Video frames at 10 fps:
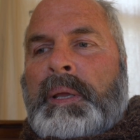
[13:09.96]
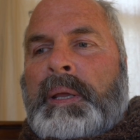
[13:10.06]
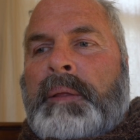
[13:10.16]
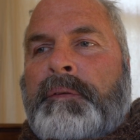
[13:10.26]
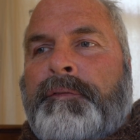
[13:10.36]

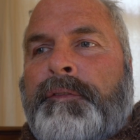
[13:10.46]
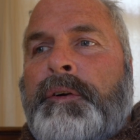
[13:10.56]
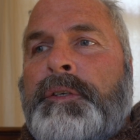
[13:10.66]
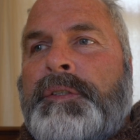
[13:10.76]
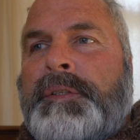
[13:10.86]
And the
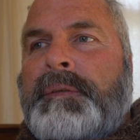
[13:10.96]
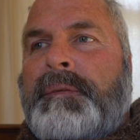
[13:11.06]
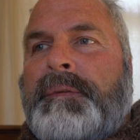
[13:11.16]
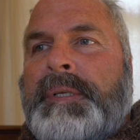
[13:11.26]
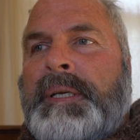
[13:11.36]
first
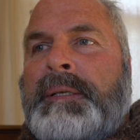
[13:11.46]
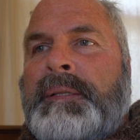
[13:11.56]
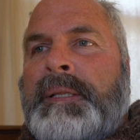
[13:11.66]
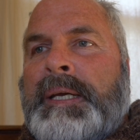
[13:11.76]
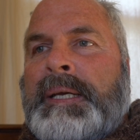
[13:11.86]

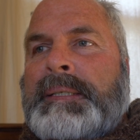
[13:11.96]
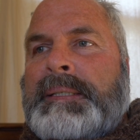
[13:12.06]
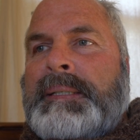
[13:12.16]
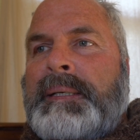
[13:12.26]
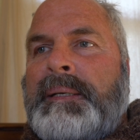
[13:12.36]
thing
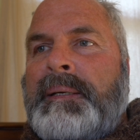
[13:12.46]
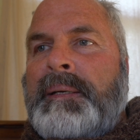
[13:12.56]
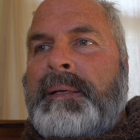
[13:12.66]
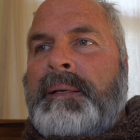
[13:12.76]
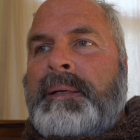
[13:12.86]
that
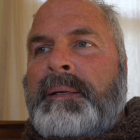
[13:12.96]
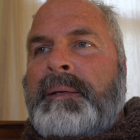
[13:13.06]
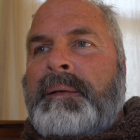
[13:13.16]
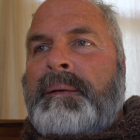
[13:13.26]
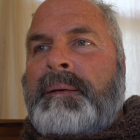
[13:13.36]

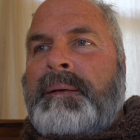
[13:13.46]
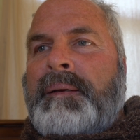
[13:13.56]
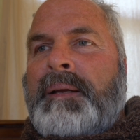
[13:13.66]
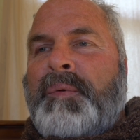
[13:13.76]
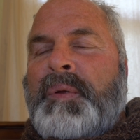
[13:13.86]

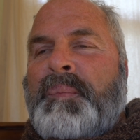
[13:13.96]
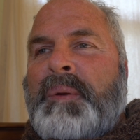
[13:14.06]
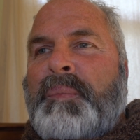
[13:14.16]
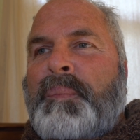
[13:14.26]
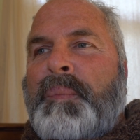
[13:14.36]
I
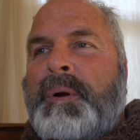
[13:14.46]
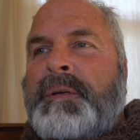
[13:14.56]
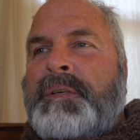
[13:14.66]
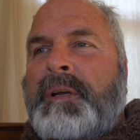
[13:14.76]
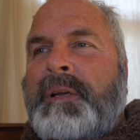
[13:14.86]
remember
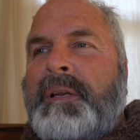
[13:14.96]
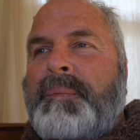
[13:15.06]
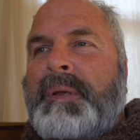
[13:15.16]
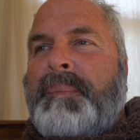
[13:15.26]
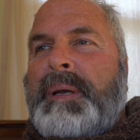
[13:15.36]
Martin talking to
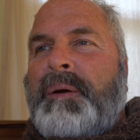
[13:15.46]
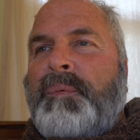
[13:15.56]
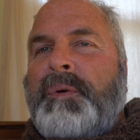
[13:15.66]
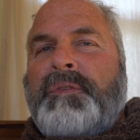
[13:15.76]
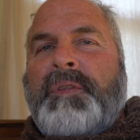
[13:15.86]
me about
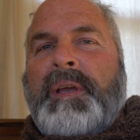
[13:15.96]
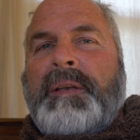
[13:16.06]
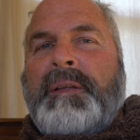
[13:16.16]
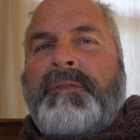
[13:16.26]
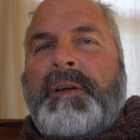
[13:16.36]
was
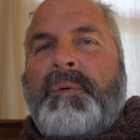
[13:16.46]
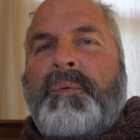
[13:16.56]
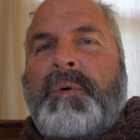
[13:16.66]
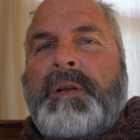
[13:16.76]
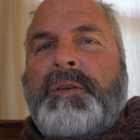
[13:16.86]
that if I
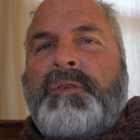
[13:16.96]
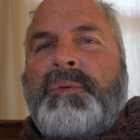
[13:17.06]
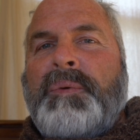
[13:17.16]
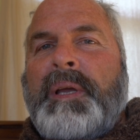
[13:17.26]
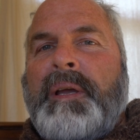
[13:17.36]
wanted
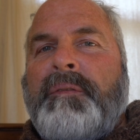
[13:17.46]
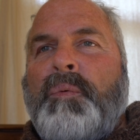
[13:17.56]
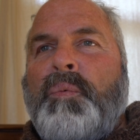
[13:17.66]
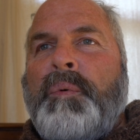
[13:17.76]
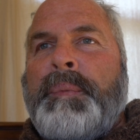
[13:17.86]
to have a
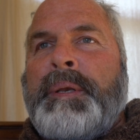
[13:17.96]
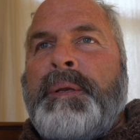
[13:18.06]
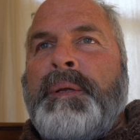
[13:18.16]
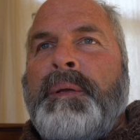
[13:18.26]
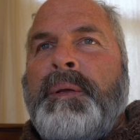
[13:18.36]
woman